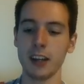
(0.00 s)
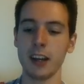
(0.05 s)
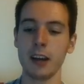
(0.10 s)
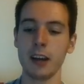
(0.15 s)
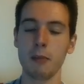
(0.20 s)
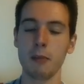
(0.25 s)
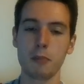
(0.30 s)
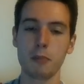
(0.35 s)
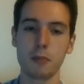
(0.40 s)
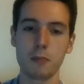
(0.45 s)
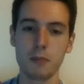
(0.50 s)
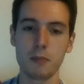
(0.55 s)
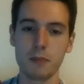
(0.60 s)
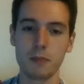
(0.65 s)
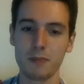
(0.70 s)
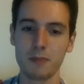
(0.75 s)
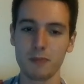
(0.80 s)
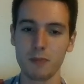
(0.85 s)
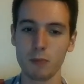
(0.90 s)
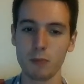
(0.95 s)
I
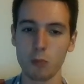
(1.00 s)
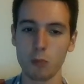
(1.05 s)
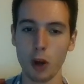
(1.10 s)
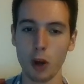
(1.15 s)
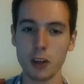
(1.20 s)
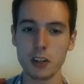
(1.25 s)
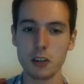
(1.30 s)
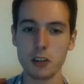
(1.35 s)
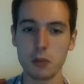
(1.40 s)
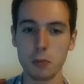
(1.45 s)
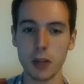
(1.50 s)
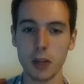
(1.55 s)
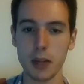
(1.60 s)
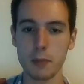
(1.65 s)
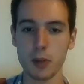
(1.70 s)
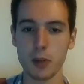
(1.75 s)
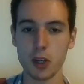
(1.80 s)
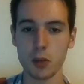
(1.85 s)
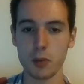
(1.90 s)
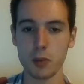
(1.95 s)
wanted to play
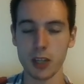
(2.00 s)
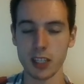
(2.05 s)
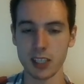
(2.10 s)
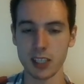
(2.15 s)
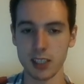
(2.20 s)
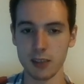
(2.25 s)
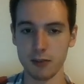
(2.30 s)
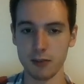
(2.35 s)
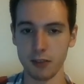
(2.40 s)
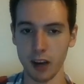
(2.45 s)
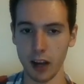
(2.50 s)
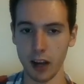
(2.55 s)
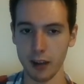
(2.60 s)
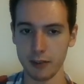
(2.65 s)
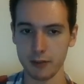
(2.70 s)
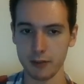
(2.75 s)
bishop takes e5.